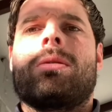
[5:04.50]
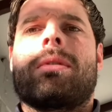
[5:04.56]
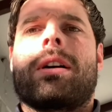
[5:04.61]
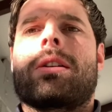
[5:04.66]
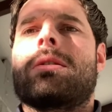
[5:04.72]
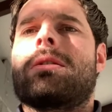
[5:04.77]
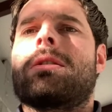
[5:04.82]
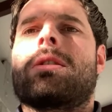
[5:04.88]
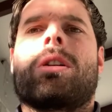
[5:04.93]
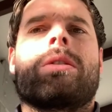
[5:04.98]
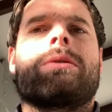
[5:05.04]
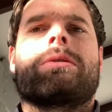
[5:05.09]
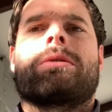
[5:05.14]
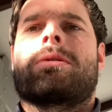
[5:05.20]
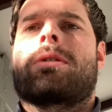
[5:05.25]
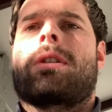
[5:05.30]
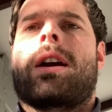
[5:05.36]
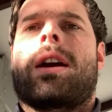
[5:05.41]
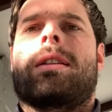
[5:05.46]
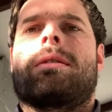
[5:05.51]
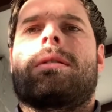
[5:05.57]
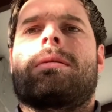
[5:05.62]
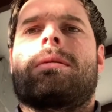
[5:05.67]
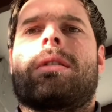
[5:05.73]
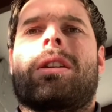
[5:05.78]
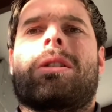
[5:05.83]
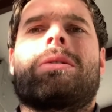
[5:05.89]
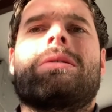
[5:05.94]
I couldn't concentrate.
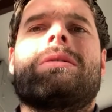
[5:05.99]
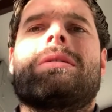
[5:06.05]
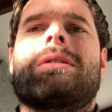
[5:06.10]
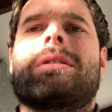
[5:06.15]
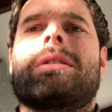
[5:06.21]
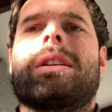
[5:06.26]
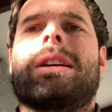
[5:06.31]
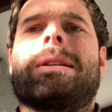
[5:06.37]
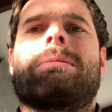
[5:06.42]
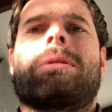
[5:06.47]
I couldn't sleep.